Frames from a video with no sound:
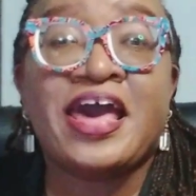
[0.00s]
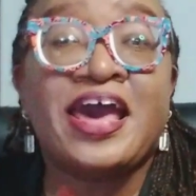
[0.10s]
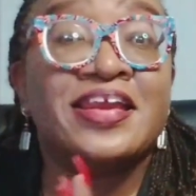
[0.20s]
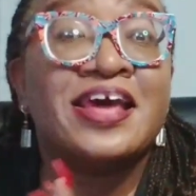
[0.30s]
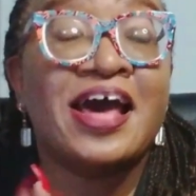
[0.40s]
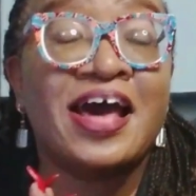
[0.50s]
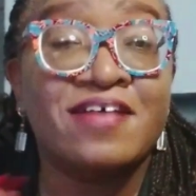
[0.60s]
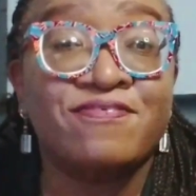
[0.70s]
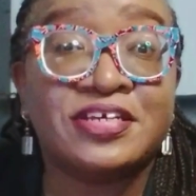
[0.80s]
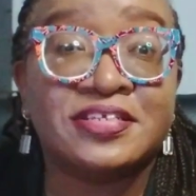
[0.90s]
And
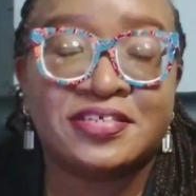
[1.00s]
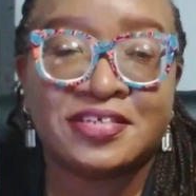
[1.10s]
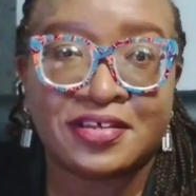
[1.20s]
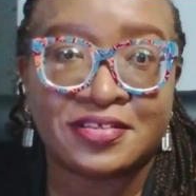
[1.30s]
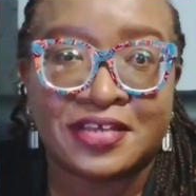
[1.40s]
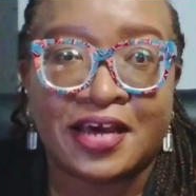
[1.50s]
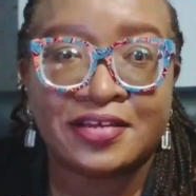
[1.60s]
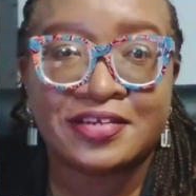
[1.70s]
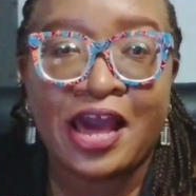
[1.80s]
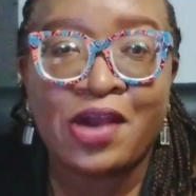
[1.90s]
having said
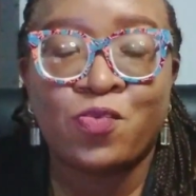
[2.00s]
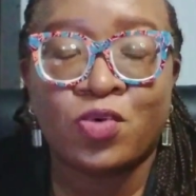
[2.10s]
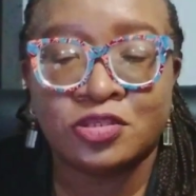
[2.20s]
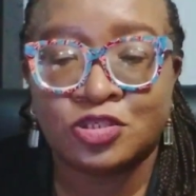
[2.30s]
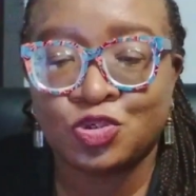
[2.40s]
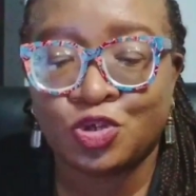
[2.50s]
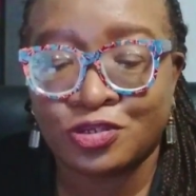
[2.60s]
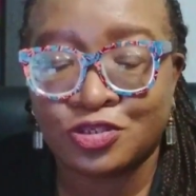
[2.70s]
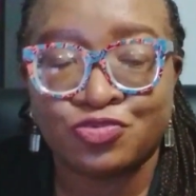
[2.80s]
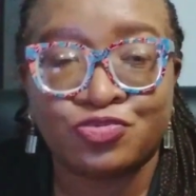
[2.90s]
that, I want to
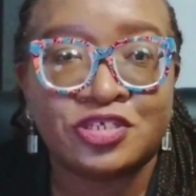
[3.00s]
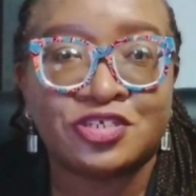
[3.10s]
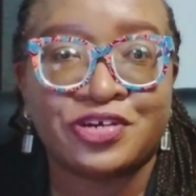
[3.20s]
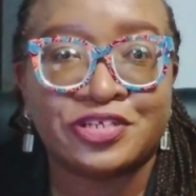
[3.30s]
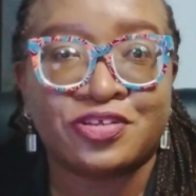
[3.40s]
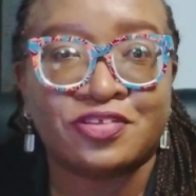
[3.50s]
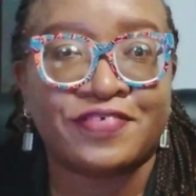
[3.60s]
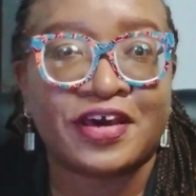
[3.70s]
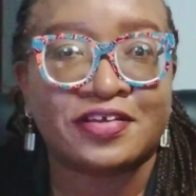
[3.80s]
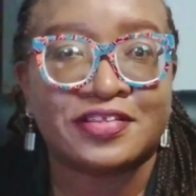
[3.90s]
also reiterate on the
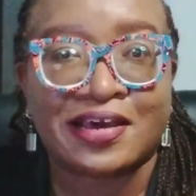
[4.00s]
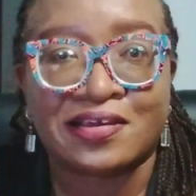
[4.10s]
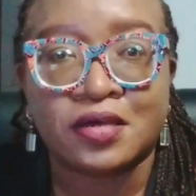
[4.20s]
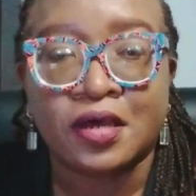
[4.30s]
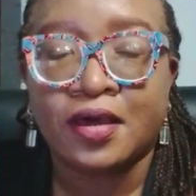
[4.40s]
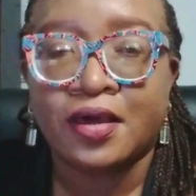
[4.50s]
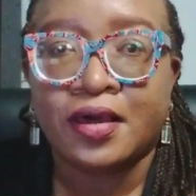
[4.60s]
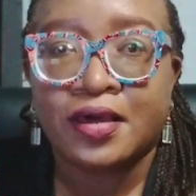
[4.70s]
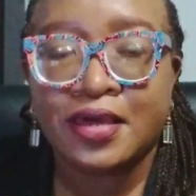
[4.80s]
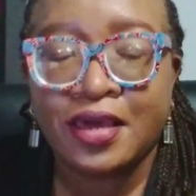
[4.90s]
fact that
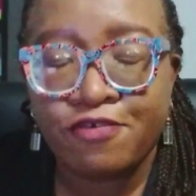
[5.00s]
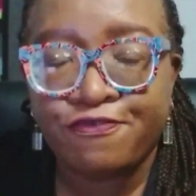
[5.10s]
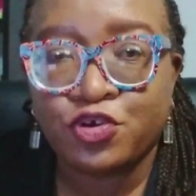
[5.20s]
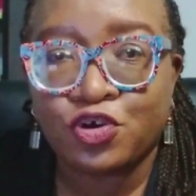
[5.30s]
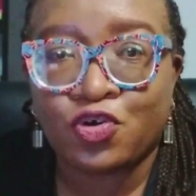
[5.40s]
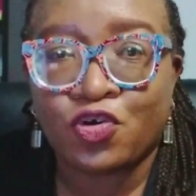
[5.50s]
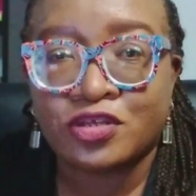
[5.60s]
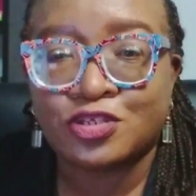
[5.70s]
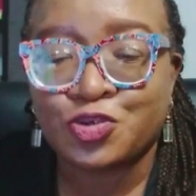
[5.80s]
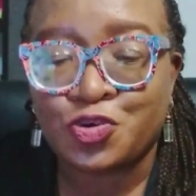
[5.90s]
if you're
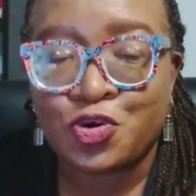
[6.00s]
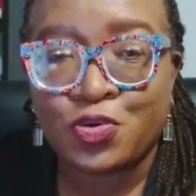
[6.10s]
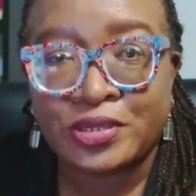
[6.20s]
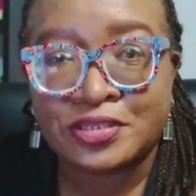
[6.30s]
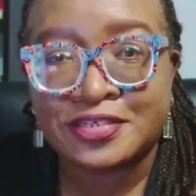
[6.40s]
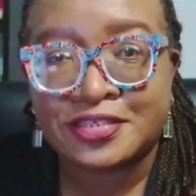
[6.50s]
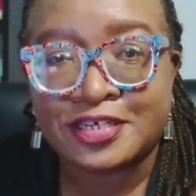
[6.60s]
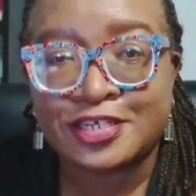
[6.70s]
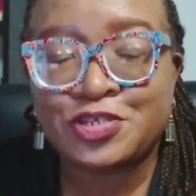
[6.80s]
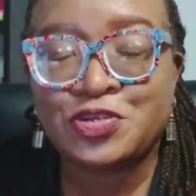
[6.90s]
going to go into
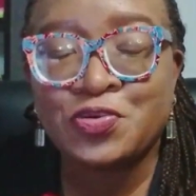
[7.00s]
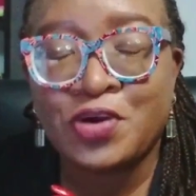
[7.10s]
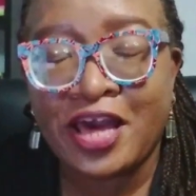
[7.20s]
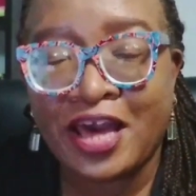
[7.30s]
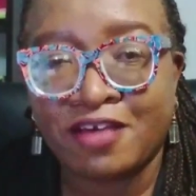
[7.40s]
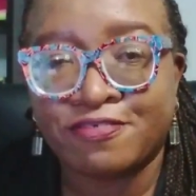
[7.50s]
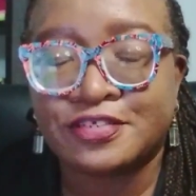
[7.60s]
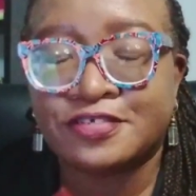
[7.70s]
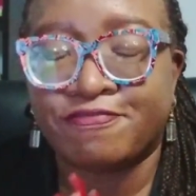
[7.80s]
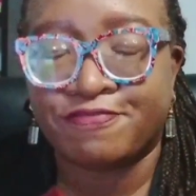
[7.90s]
this, you have
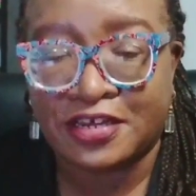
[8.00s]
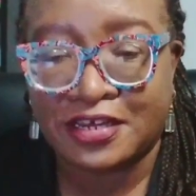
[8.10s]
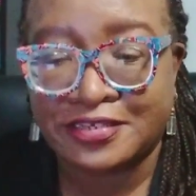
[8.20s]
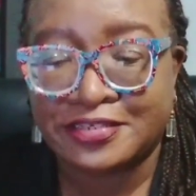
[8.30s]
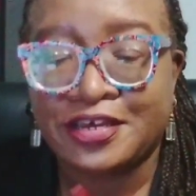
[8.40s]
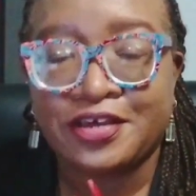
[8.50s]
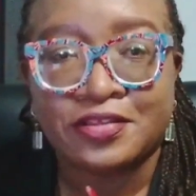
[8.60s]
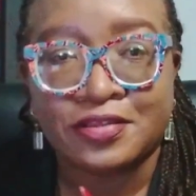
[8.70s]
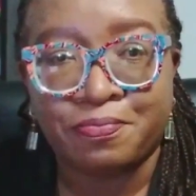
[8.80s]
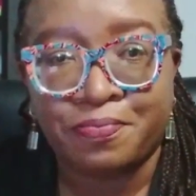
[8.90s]
to find
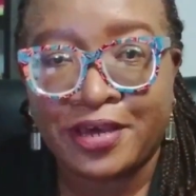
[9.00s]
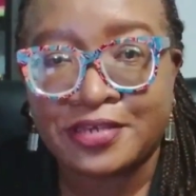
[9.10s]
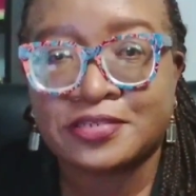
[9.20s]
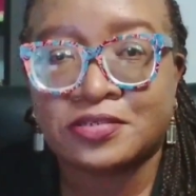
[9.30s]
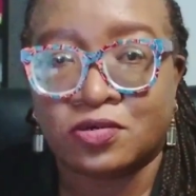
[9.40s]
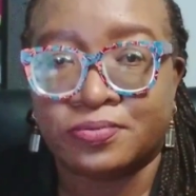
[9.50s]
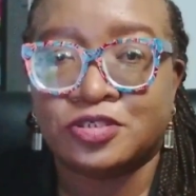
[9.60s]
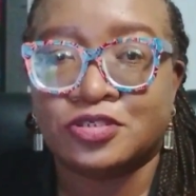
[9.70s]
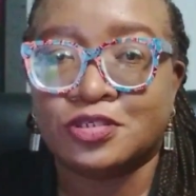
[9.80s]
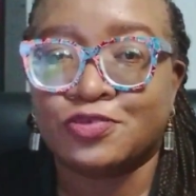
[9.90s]
the best
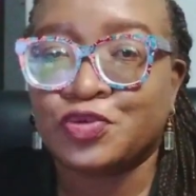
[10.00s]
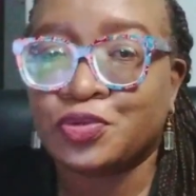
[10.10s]
options for